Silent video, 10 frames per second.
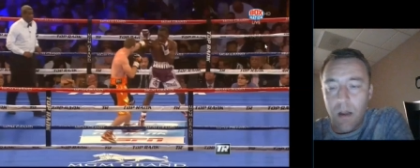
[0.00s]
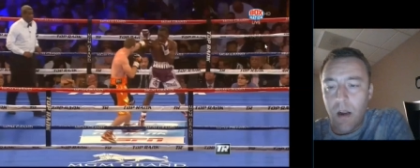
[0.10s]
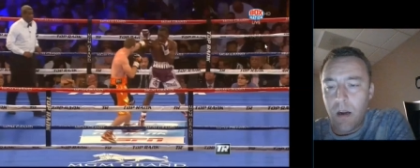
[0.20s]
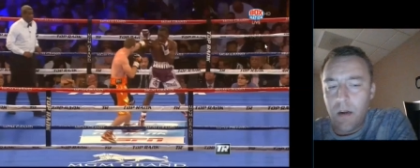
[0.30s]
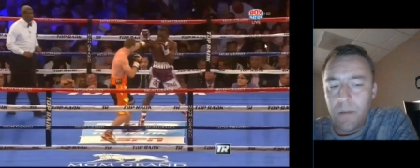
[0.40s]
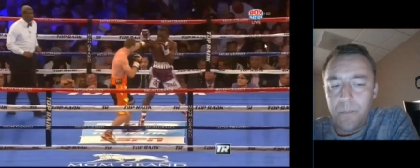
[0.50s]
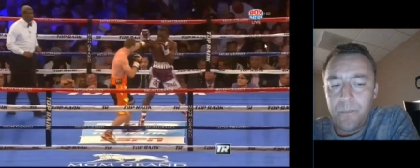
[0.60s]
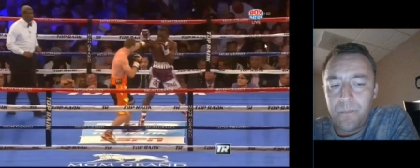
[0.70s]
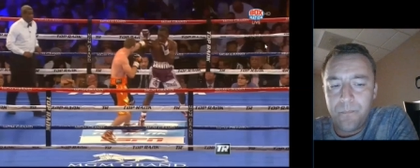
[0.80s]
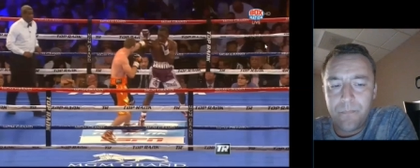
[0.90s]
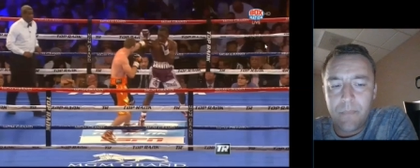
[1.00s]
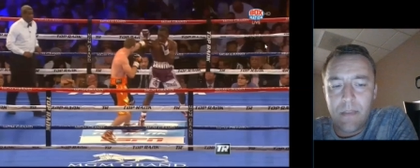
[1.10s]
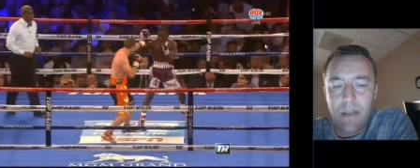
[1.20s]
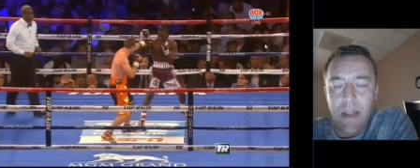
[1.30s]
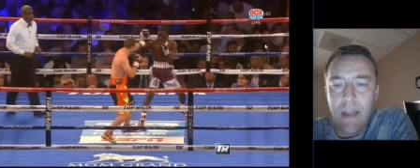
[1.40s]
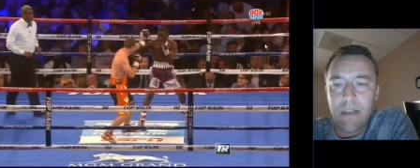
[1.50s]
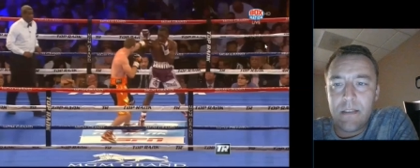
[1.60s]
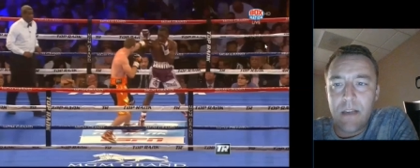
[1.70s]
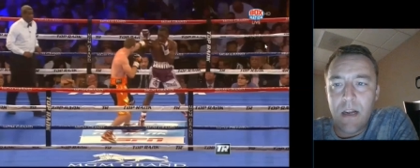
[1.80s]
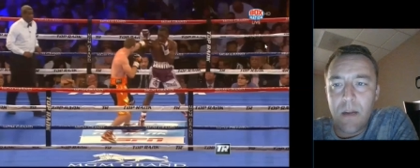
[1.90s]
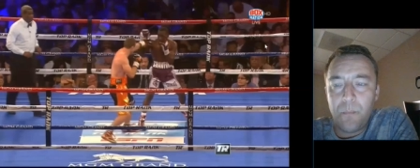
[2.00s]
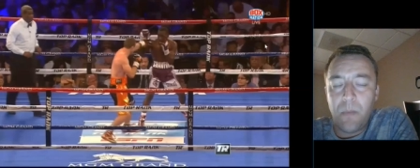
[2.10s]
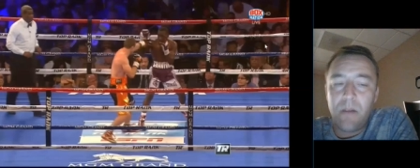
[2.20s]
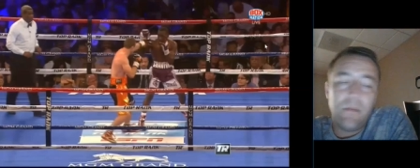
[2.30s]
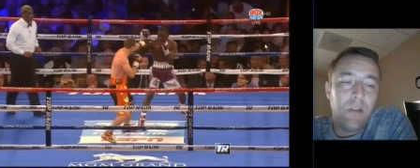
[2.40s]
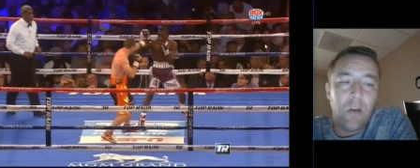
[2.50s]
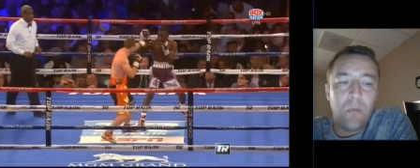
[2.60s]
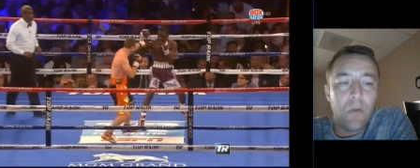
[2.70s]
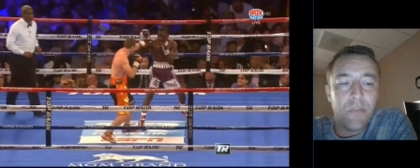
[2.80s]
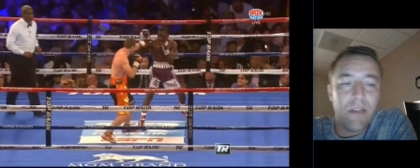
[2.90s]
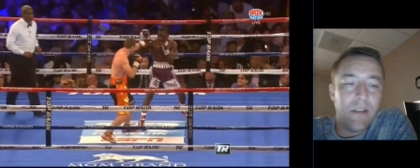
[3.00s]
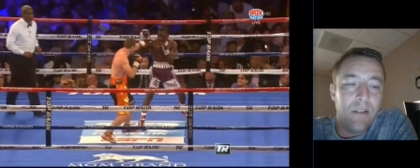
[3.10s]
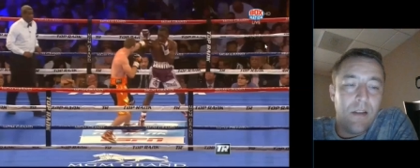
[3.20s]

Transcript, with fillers: Um, and, uh, but, you know, mostly